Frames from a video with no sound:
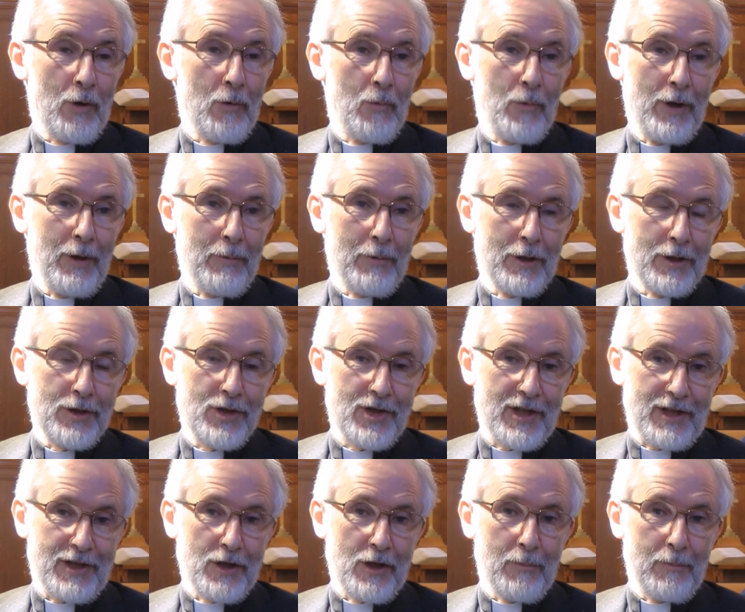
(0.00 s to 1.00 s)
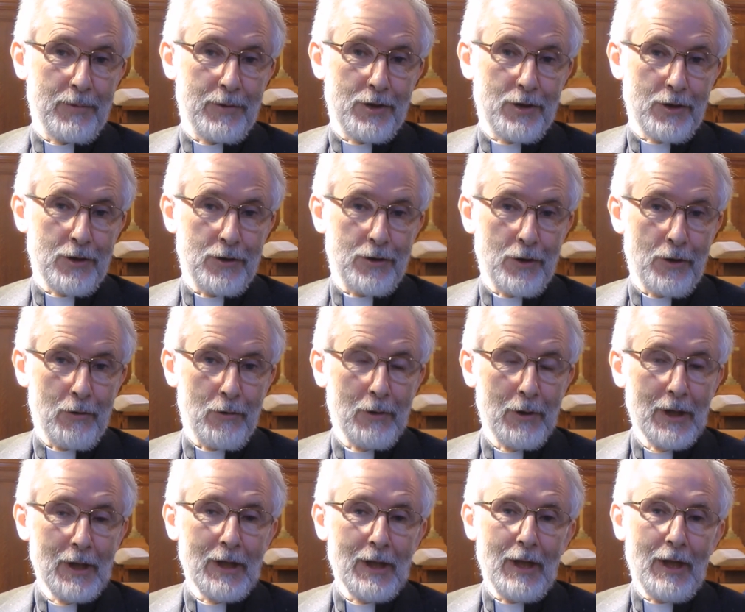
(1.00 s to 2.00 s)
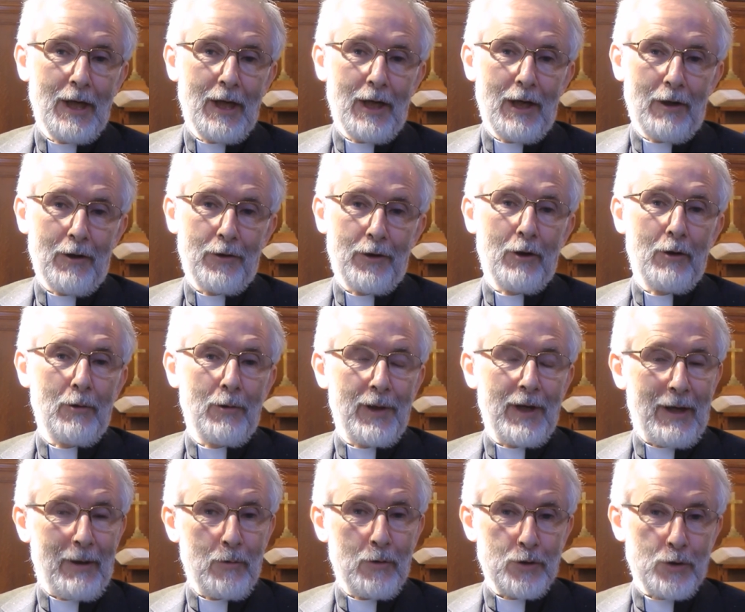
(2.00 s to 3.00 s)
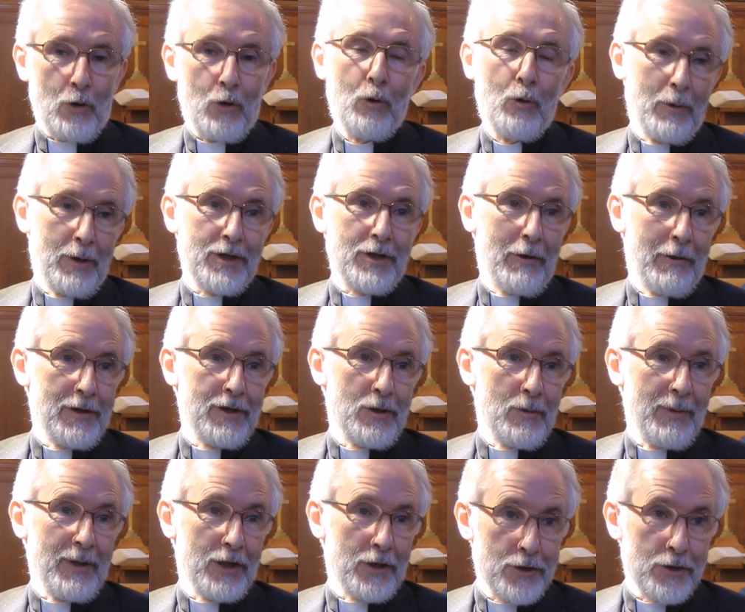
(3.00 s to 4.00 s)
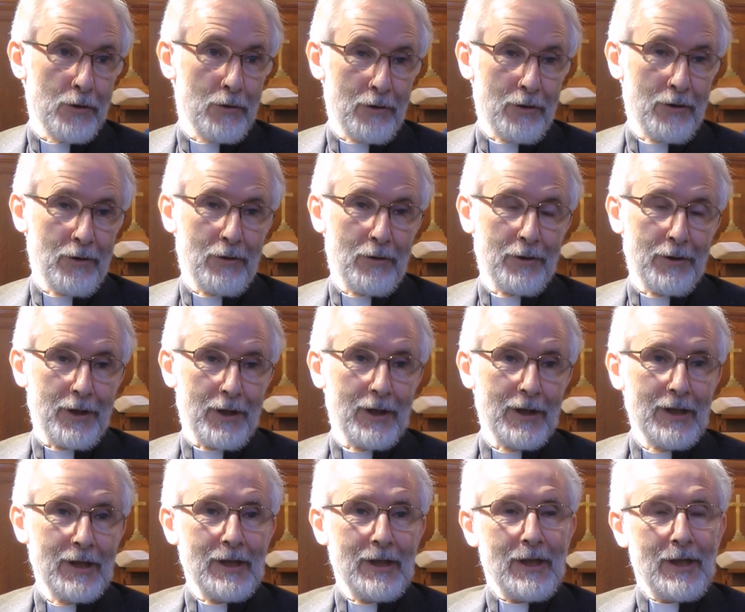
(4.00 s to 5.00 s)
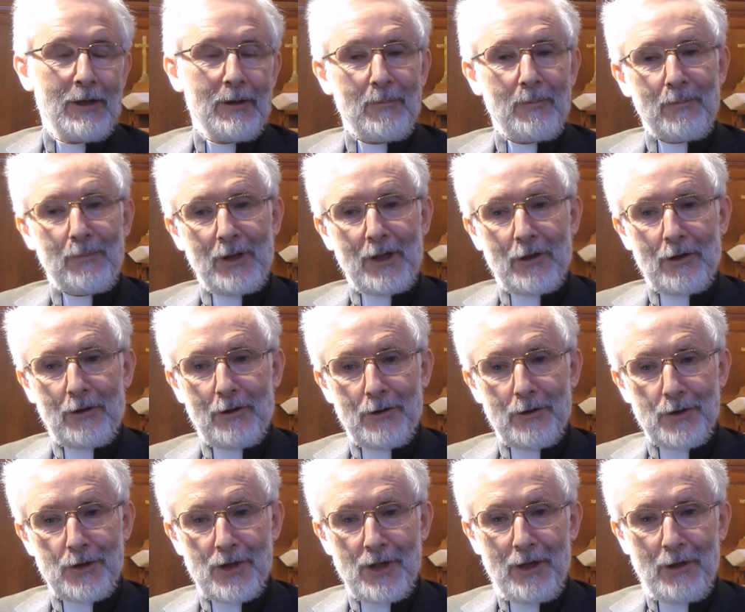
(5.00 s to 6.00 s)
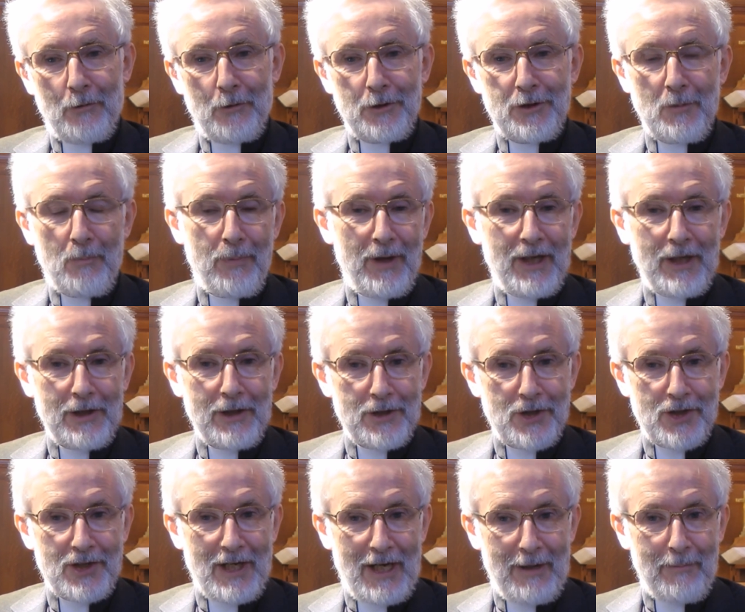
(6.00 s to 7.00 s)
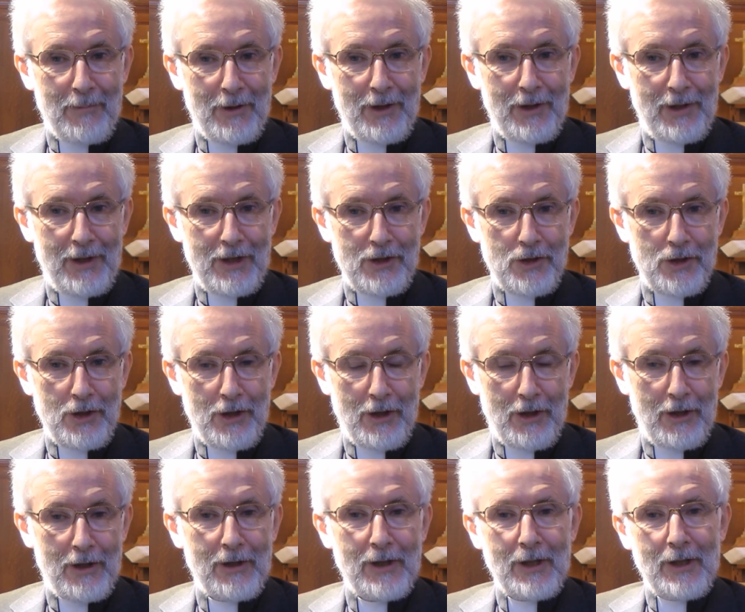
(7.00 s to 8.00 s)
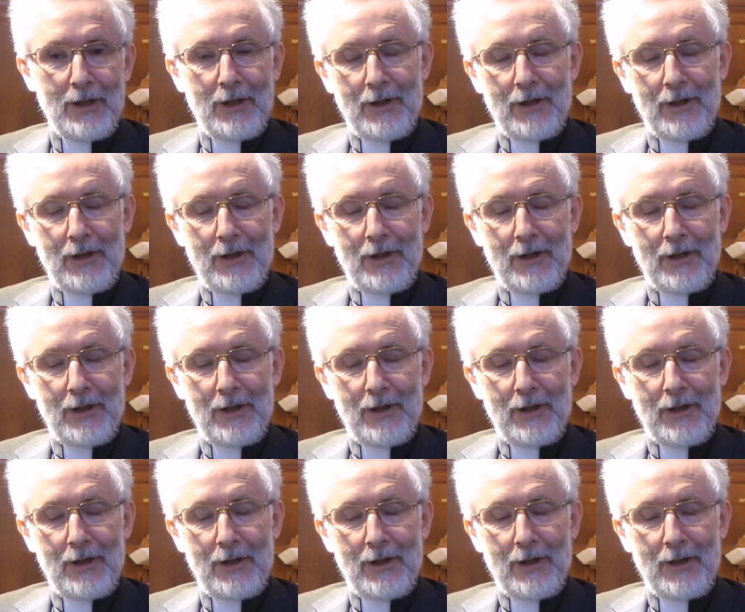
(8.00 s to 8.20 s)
what we were set up to do, although that was always going to be a tall order, because in order to bring a statement this year,